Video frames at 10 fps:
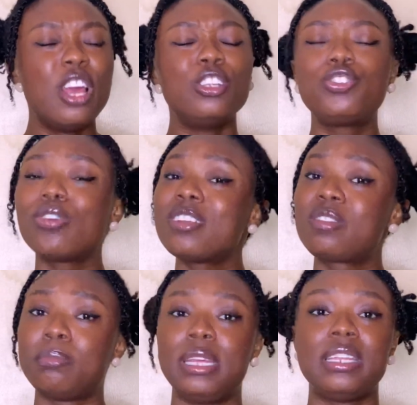Trust
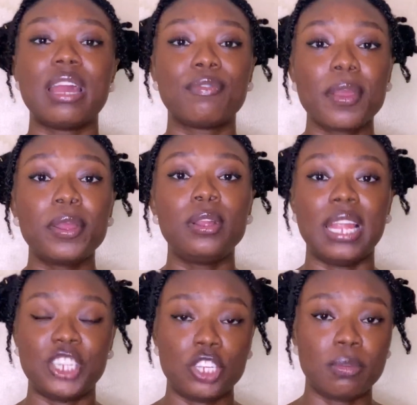me, they are very
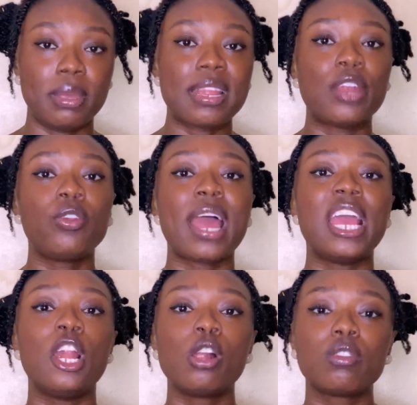legitimate. I know
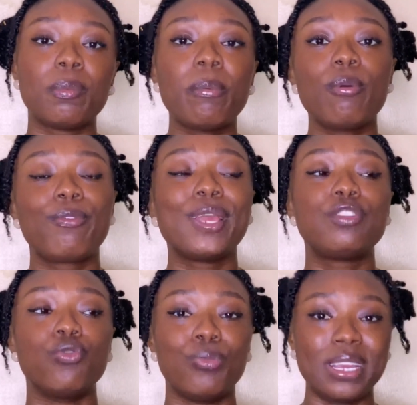that a lot of people face
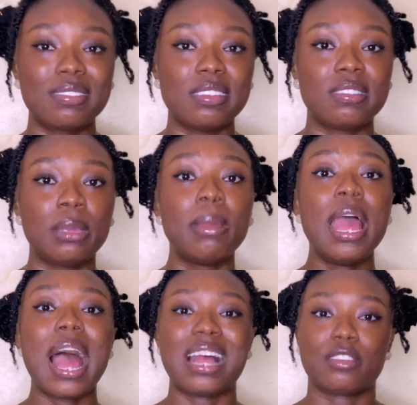racism
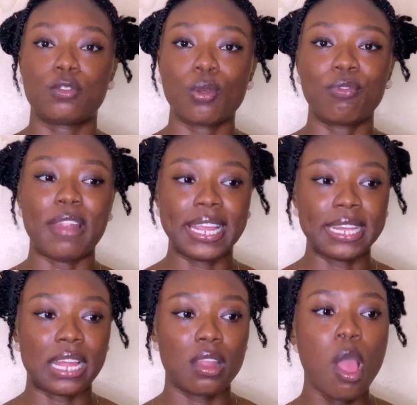and stuff like
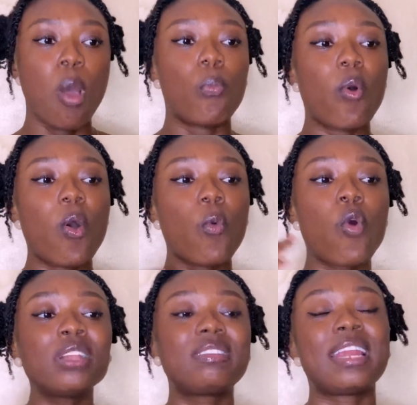that. But
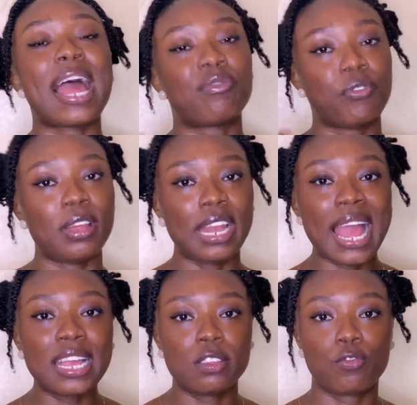one thing I've
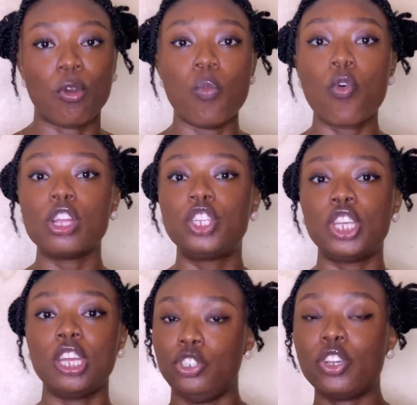realized from
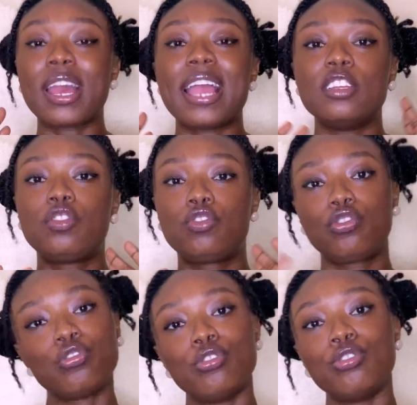watching you guys
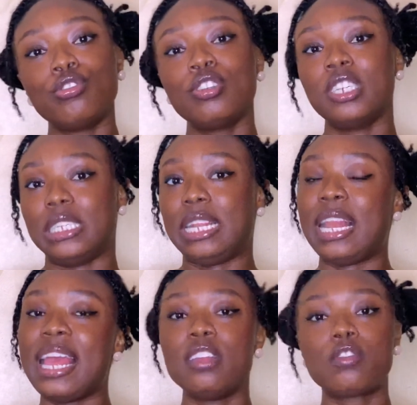through the
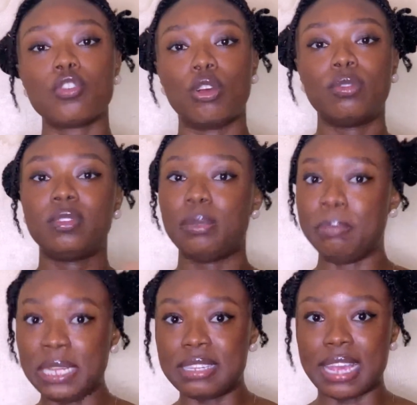lens of the
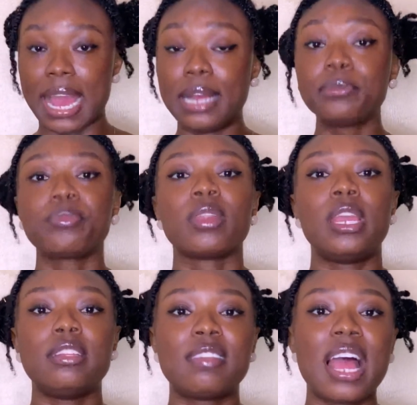media
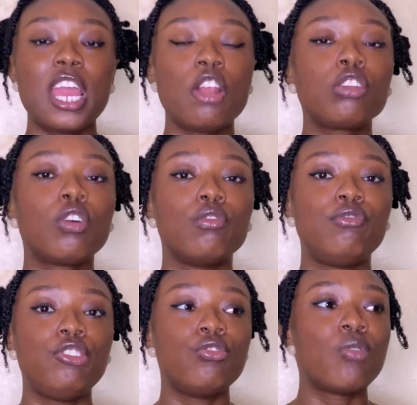is that a lot of
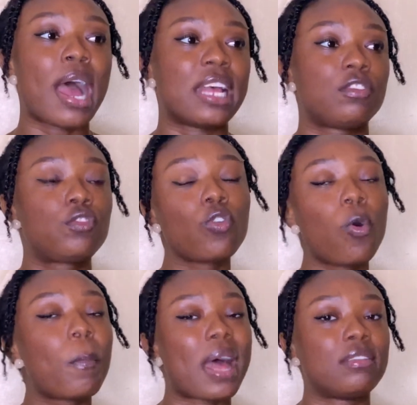you are
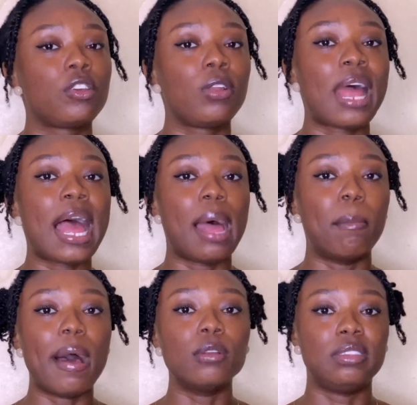so particular
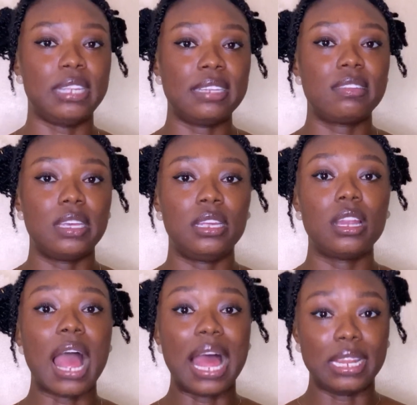about dating
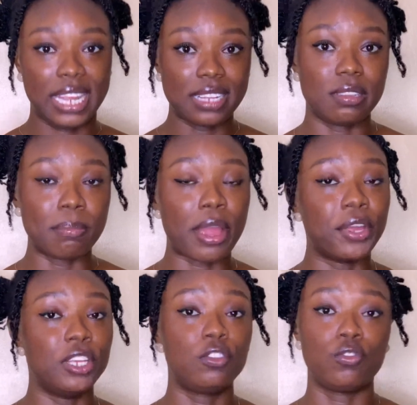and getting
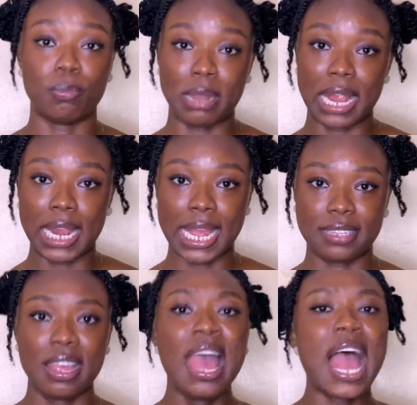married to Black guys.
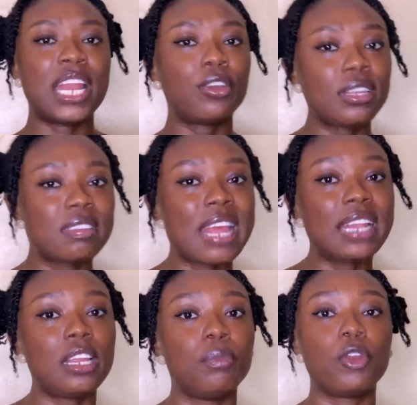And I
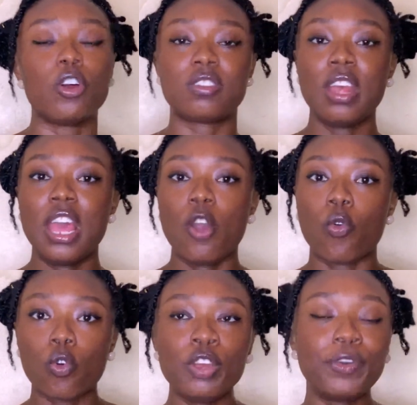understand it because
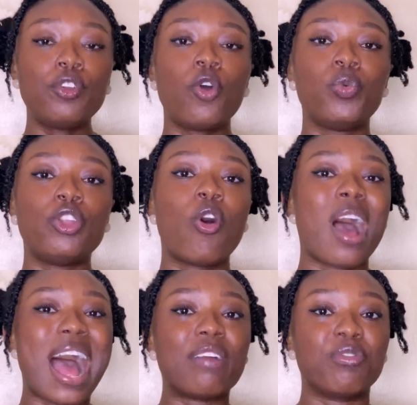Even though we don't
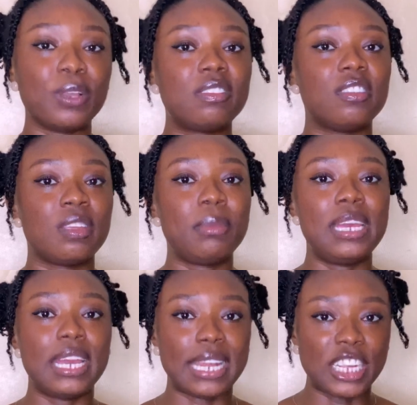have racism
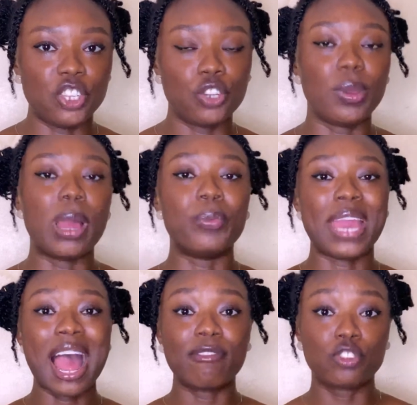here in Nigeria, we
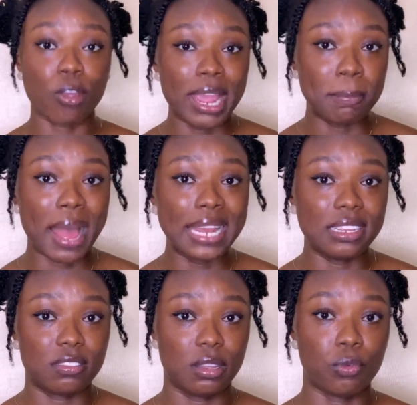have
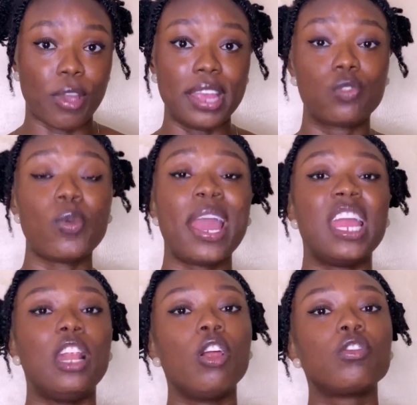tribalism, right? Where
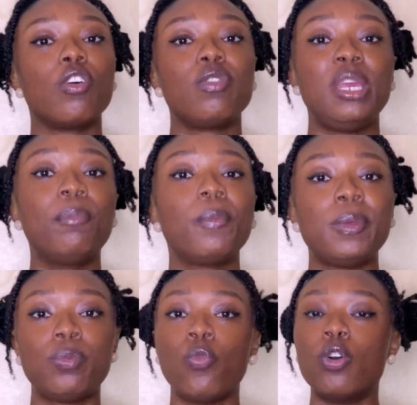a lot of Igbo
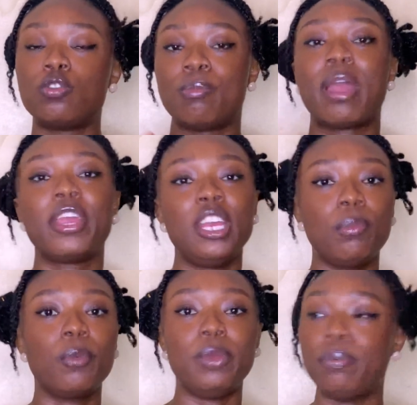people want to marry
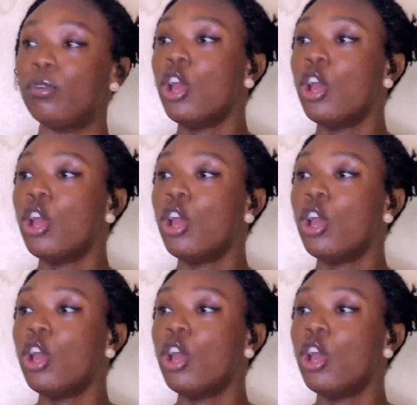Igbo people,